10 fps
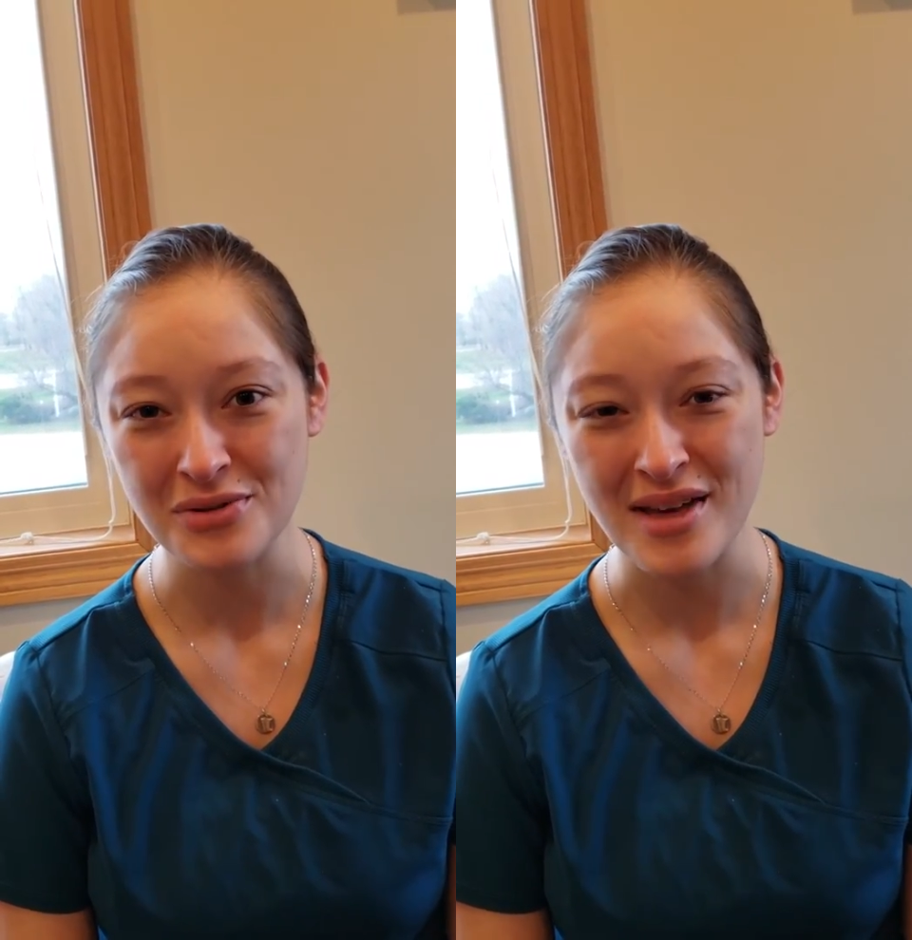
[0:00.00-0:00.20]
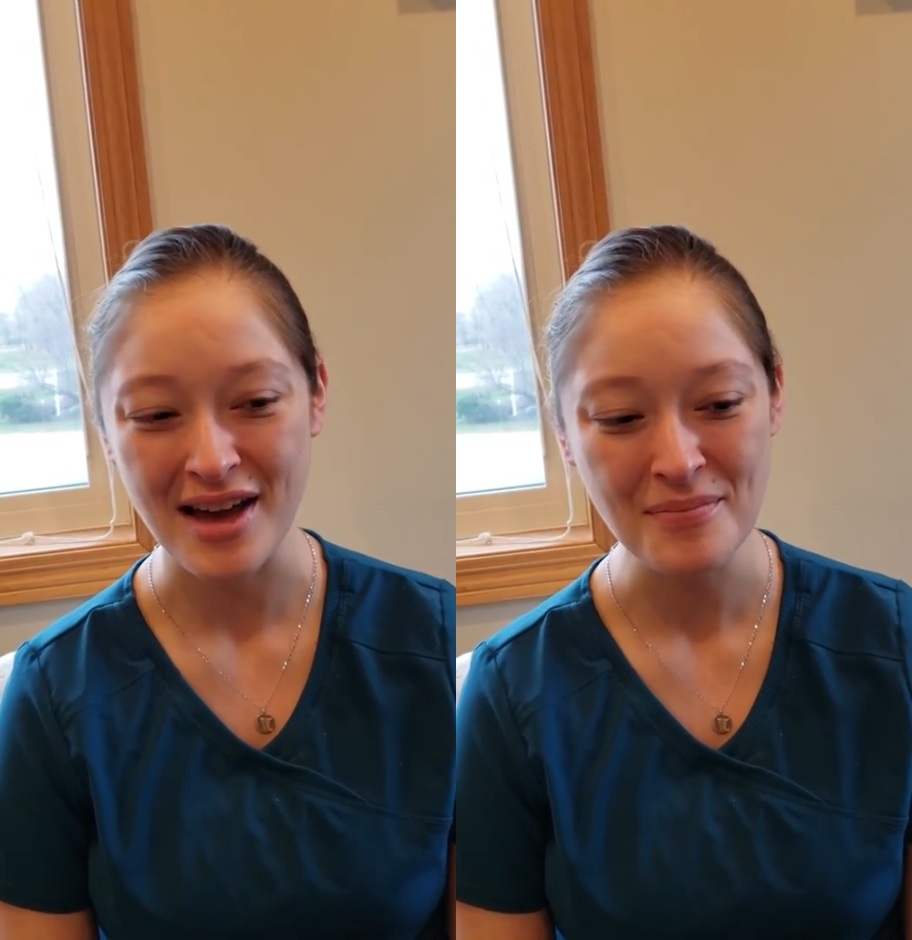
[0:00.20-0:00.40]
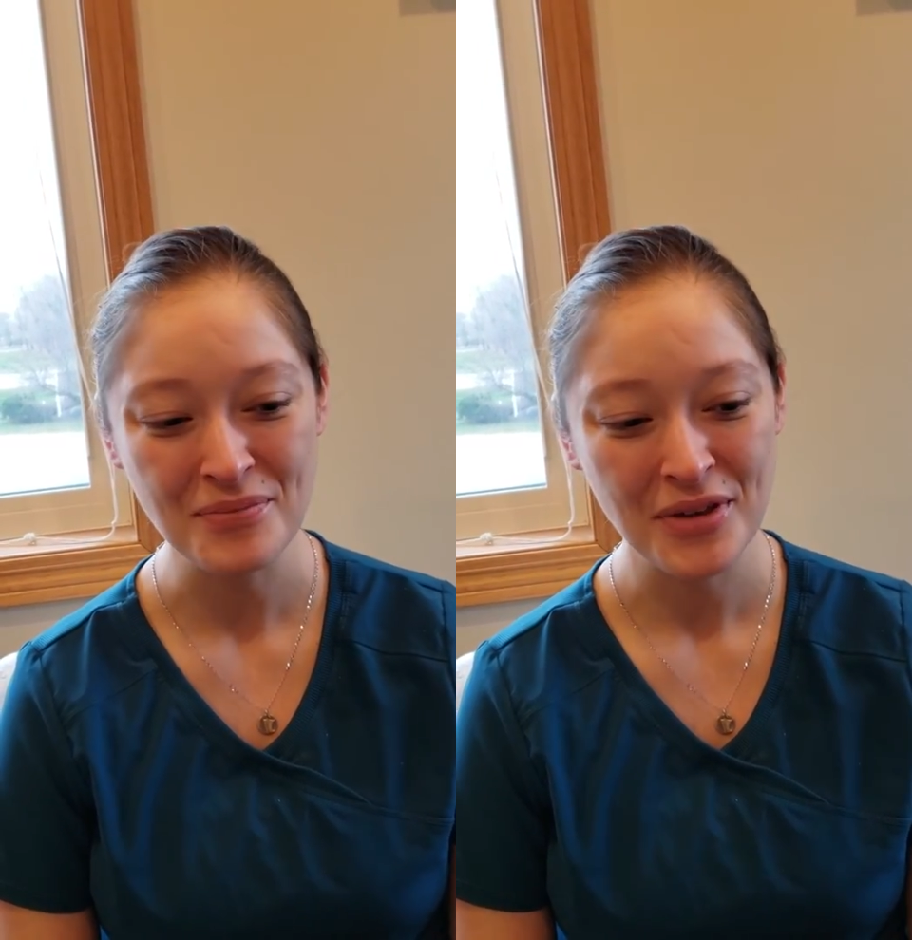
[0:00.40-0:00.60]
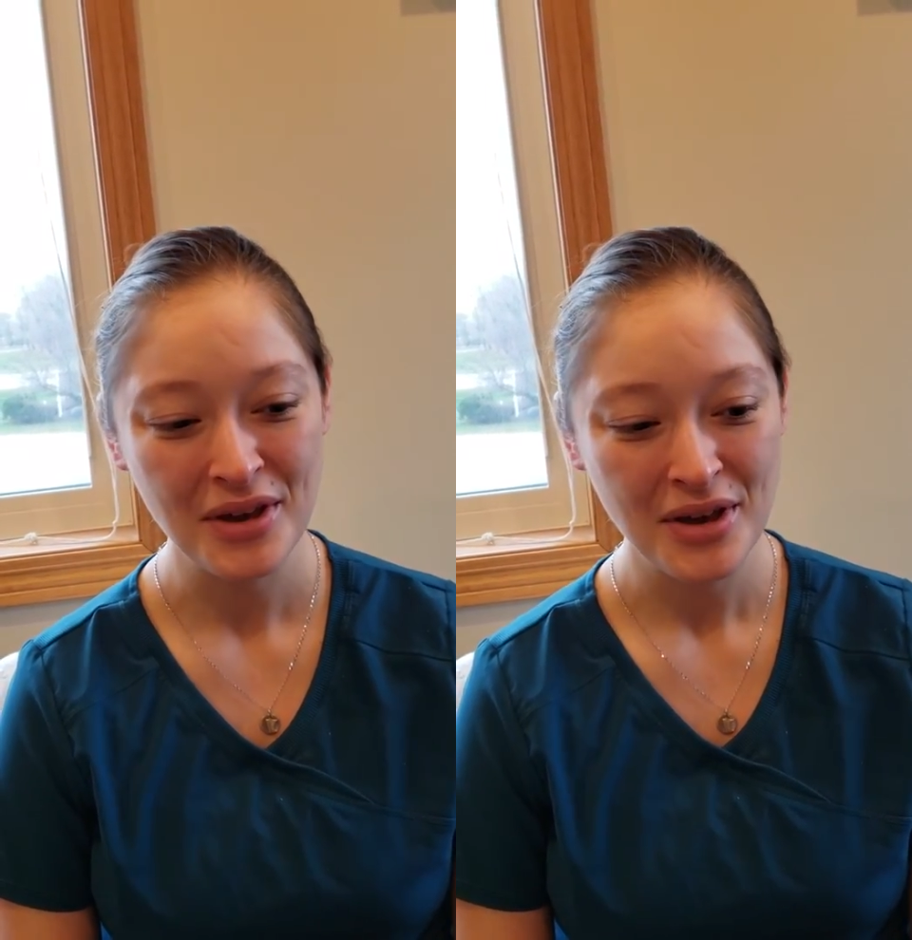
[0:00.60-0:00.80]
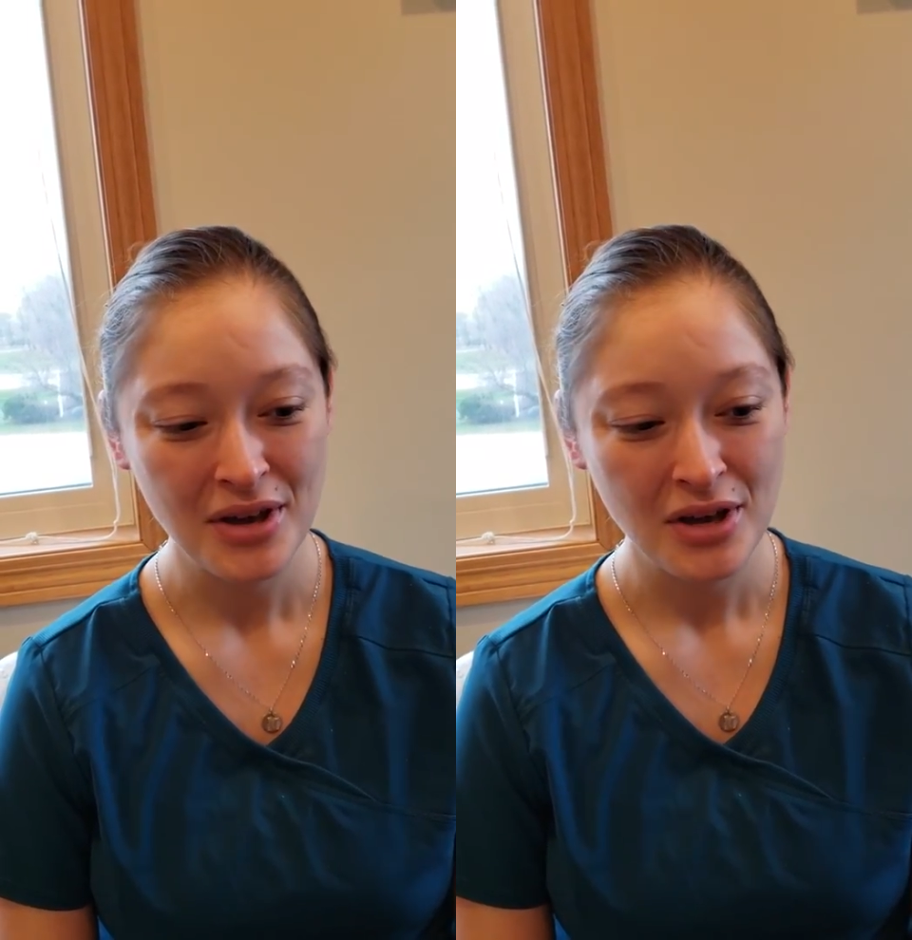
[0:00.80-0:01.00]
that,
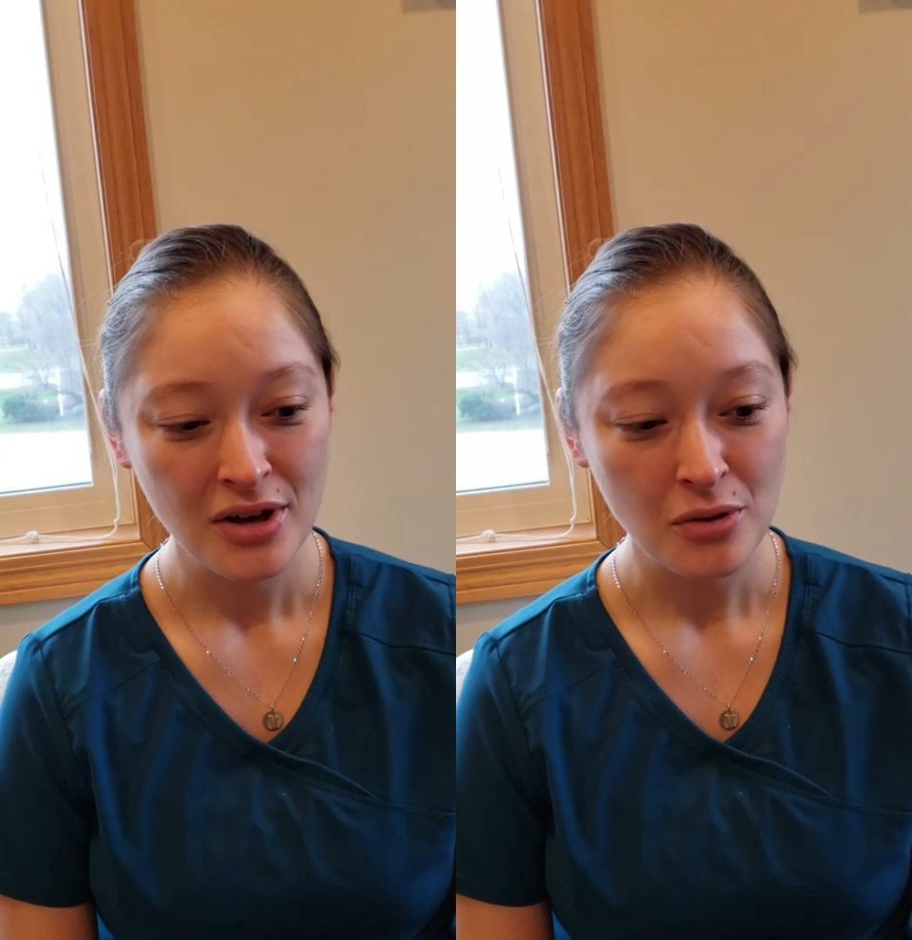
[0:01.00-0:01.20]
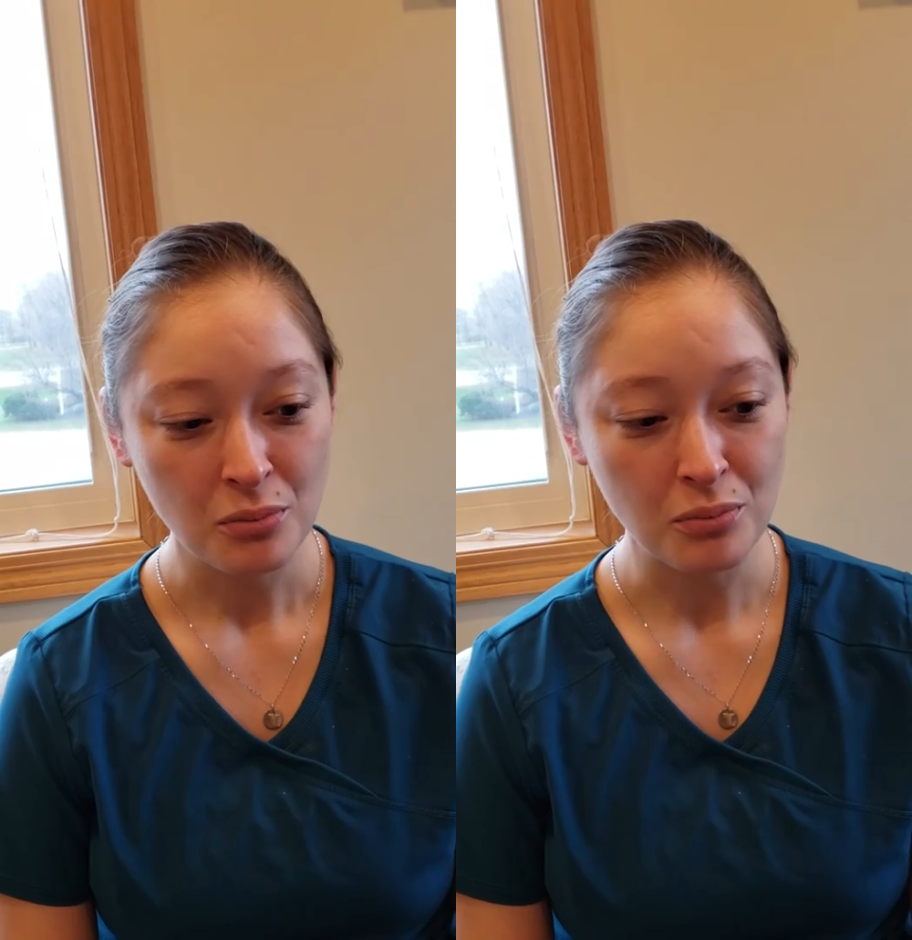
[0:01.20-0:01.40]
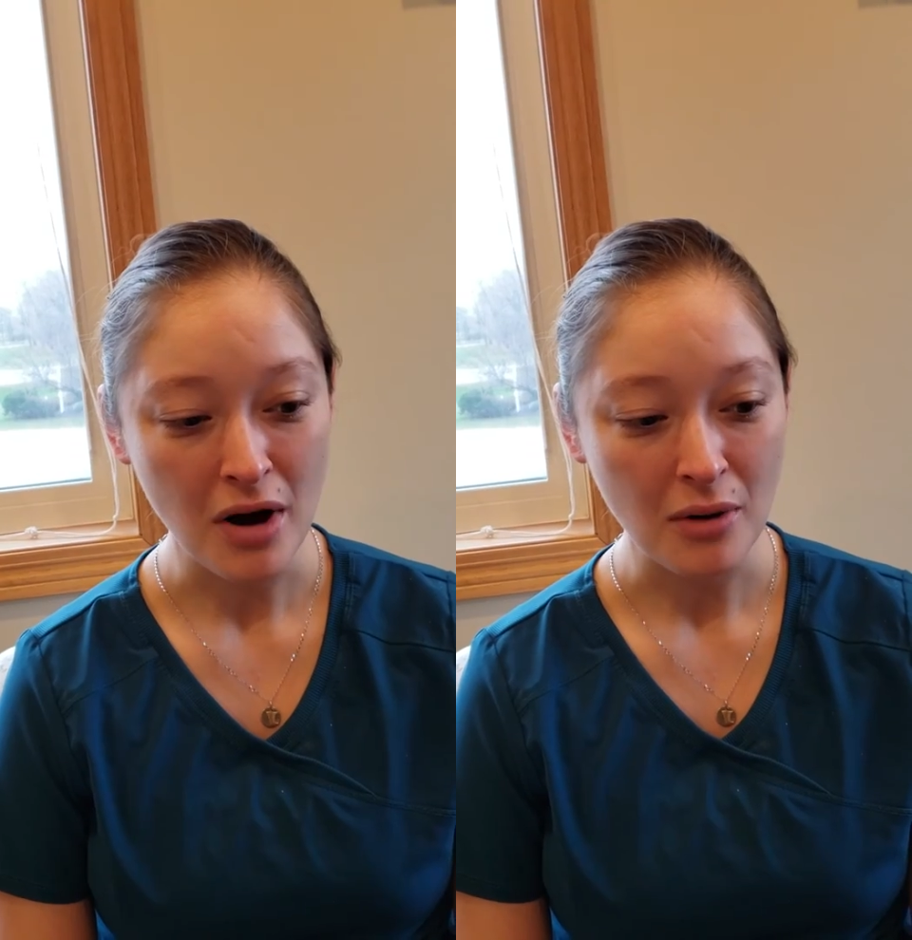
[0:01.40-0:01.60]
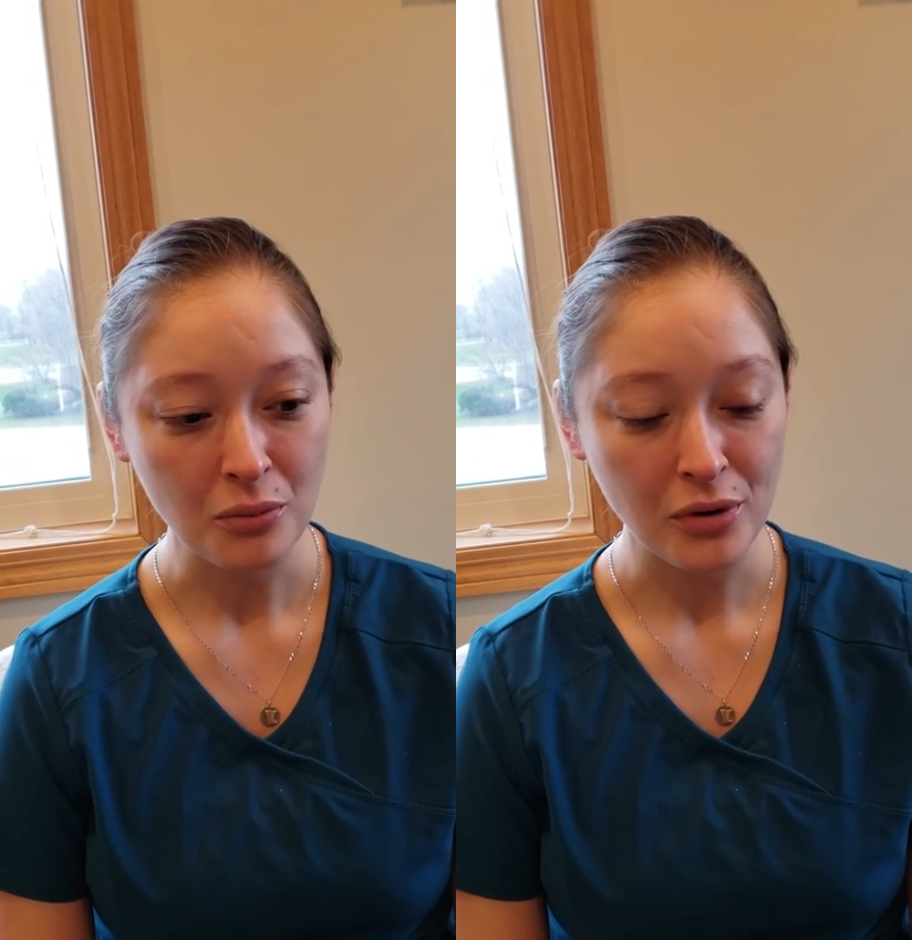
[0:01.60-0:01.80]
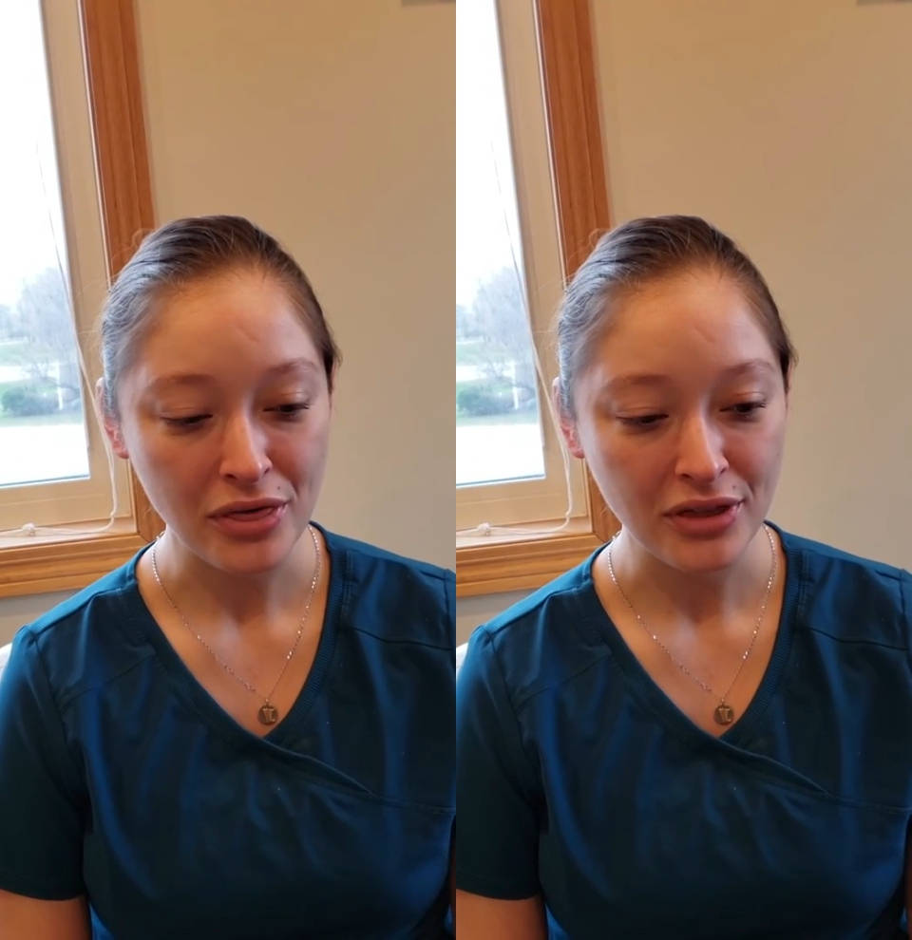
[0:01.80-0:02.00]
with